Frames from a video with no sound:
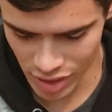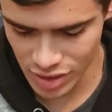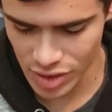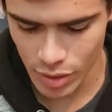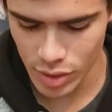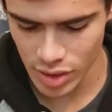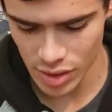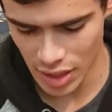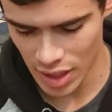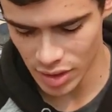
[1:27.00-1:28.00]
let's see what's
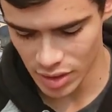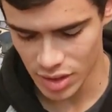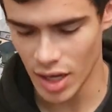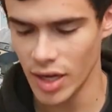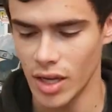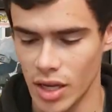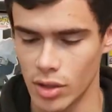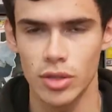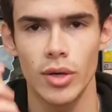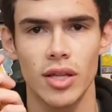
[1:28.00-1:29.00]
inside
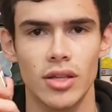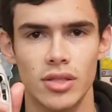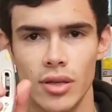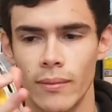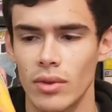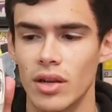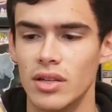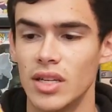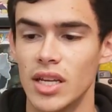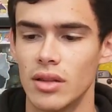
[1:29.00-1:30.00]
here. So we got this
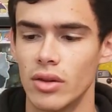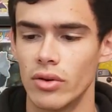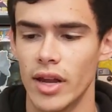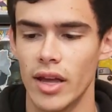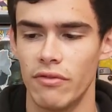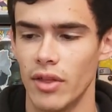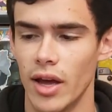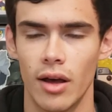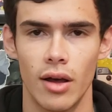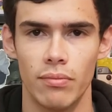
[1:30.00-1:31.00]
neat little knife
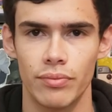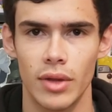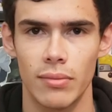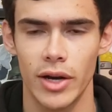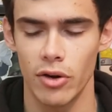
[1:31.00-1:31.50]
that my